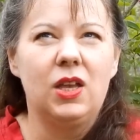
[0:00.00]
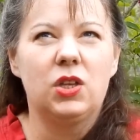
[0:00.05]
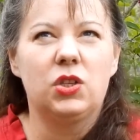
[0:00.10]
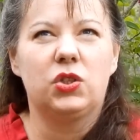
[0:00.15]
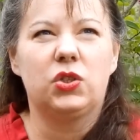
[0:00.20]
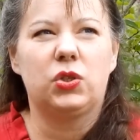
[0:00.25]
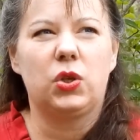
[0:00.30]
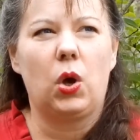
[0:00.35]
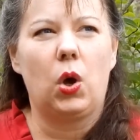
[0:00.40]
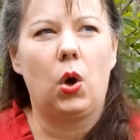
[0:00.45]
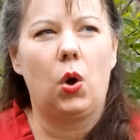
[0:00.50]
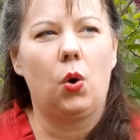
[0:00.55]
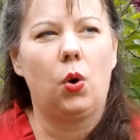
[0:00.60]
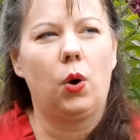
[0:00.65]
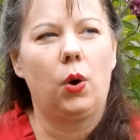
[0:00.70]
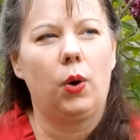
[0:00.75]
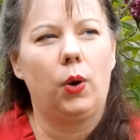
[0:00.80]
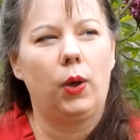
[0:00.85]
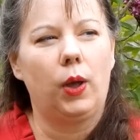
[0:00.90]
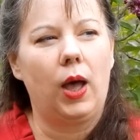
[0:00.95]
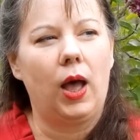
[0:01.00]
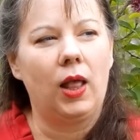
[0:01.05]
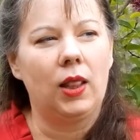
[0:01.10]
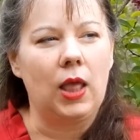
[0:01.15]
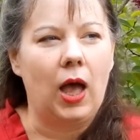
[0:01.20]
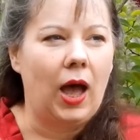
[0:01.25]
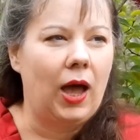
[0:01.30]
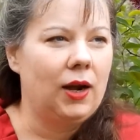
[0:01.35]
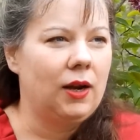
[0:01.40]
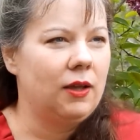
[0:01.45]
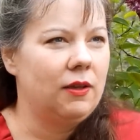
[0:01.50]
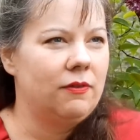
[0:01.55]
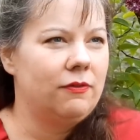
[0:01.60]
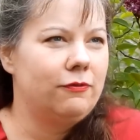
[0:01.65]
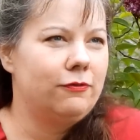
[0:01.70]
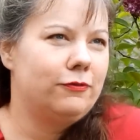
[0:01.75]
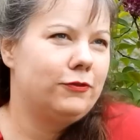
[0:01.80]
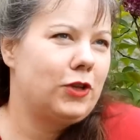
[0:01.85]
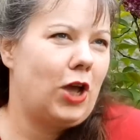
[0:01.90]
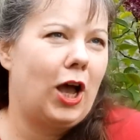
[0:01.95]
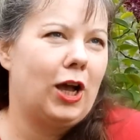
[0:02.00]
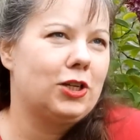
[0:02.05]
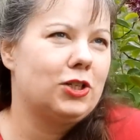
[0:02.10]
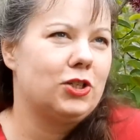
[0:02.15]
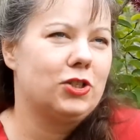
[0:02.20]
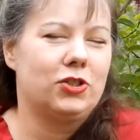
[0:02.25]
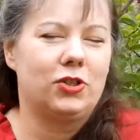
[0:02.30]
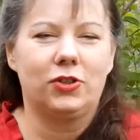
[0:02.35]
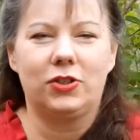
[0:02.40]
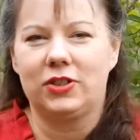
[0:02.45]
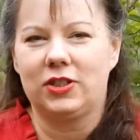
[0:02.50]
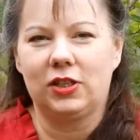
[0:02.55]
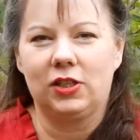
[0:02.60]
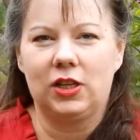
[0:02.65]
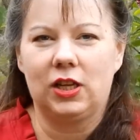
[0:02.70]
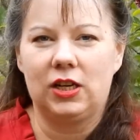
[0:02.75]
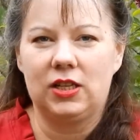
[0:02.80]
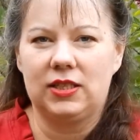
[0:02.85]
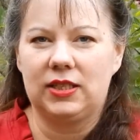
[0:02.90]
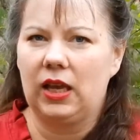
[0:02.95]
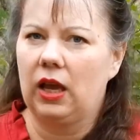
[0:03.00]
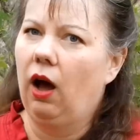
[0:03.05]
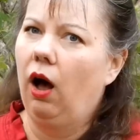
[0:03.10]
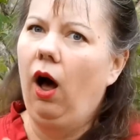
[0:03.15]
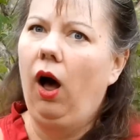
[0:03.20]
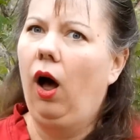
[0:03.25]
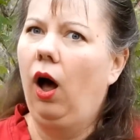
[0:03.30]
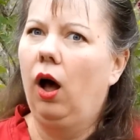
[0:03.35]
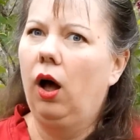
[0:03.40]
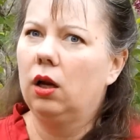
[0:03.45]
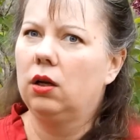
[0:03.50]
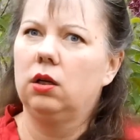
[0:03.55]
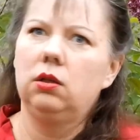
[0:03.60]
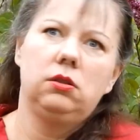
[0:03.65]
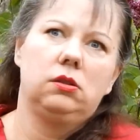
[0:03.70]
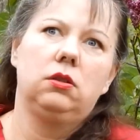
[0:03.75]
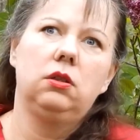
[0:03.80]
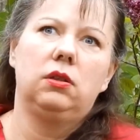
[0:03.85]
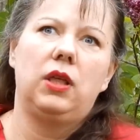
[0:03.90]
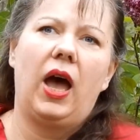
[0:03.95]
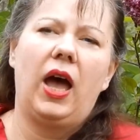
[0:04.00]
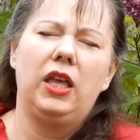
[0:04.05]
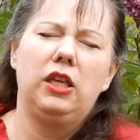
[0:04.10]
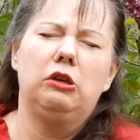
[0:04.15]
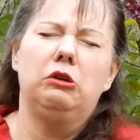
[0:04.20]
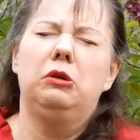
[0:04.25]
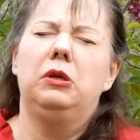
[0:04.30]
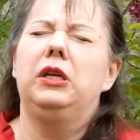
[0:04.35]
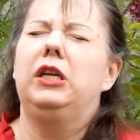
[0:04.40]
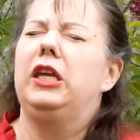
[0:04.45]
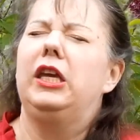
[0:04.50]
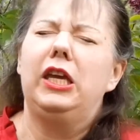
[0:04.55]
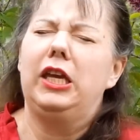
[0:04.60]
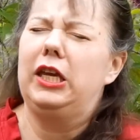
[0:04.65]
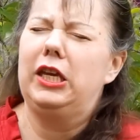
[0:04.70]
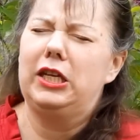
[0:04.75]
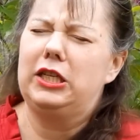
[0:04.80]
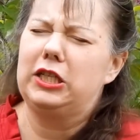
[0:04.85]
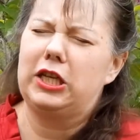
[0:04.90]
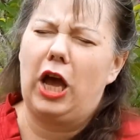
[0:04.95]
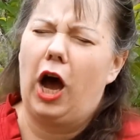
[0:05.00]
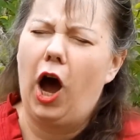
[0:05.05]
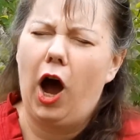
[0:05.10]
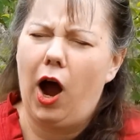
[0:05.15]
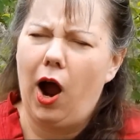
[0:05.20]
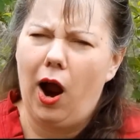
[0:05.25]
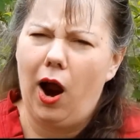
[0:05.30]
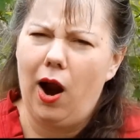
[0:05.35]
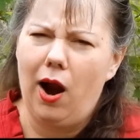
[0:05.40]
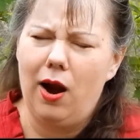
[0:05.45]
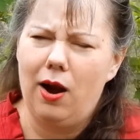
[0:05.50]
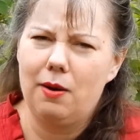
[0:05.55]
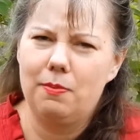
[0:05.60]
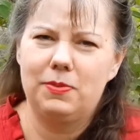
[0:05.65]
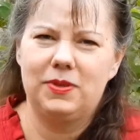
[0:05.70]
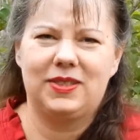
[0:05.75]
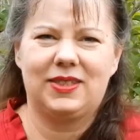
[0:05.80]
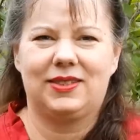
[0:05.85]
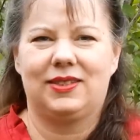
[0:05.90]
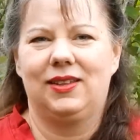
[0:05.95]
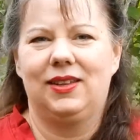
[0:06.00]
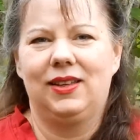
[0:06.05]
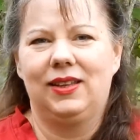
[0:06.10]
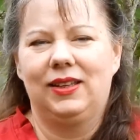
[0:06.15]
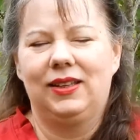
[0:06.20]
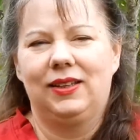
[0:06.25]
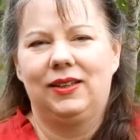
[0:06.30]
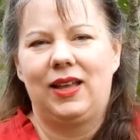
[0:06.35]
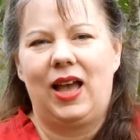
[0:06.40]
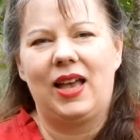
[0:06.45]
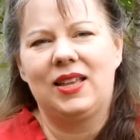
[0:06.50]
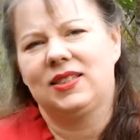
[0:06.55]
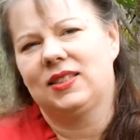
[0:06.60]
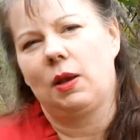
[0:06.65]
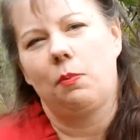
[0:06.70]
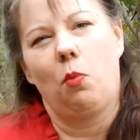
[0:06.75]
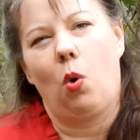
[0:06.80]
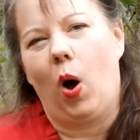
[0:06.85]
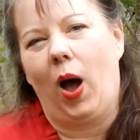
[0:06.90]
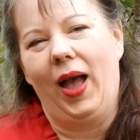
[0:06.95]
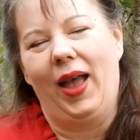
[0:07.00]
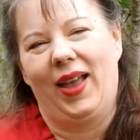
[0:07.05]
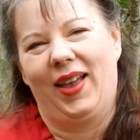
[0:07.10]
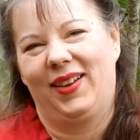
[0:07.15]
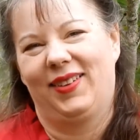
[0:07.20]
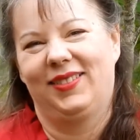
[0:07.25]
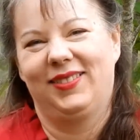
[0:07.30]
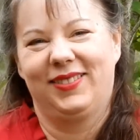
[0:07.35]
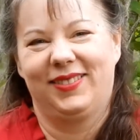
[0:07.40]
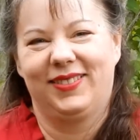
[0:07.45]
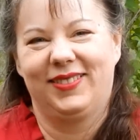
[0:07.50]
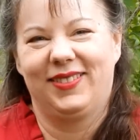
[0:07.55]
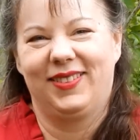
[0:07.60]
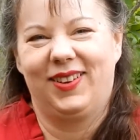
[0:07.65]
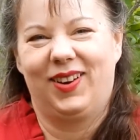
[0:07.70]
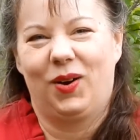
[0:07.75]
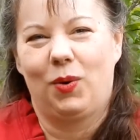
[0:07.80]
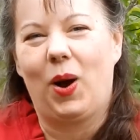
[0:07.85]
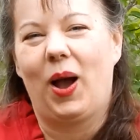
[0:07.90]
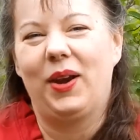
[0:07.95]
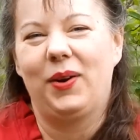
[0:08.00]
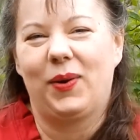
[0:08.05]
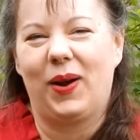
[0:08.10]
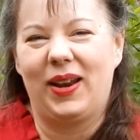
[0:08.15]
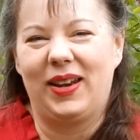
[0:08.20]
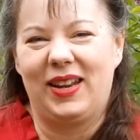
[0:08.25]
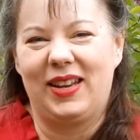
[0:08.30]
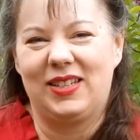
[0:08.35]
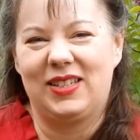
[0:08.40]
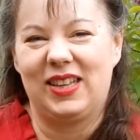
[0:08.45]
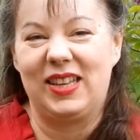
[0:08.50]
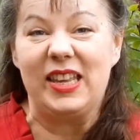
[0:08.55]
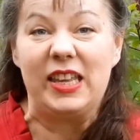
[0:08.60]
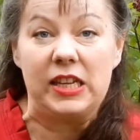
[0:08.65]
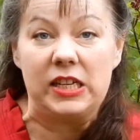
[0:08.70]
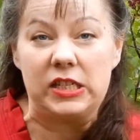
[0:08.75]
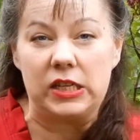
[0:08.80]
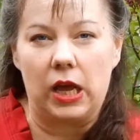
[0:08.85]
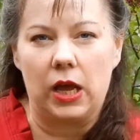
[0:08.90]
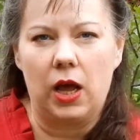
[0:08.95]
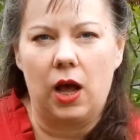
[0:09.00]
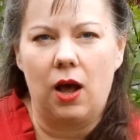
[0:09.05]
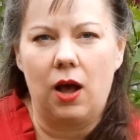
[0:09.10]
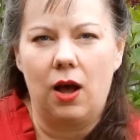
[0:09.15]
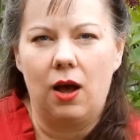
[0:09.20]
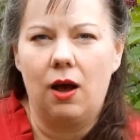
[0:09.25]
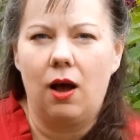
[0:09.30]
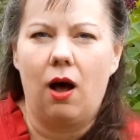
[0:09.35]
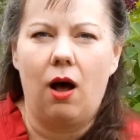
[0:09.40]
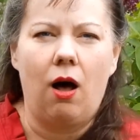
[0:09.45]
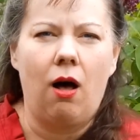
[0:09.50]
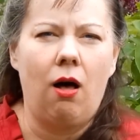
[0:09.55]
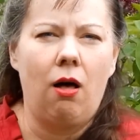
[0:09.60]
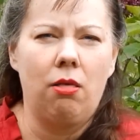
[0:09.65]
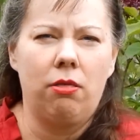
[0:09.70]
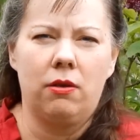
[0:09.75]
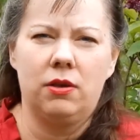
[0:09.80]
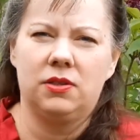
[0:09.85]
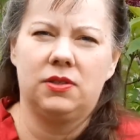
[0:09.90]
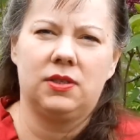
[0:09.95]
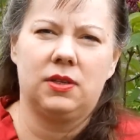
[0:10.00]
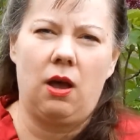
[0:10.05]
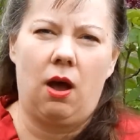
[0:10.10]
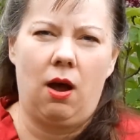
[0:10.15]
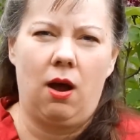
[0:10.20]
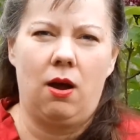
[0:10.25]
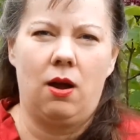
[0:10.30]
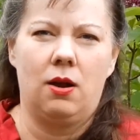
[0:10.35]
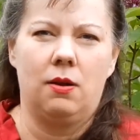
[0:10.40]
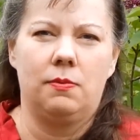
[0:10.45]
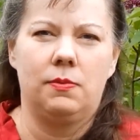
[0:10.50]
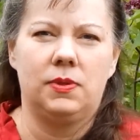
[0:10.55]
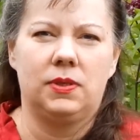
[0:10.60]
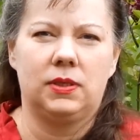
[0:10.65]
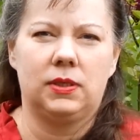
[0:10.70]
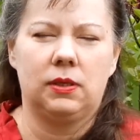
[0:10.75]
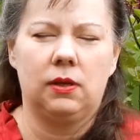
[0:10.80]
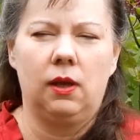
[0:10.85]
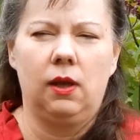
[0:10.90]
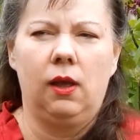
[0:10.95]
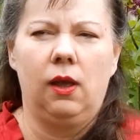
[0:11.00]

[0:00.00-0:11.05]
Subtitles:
So a lot of doctors are still going to say, oh, don't do that, you need carbs. Ask them why. Why do I need to eat all those carbs?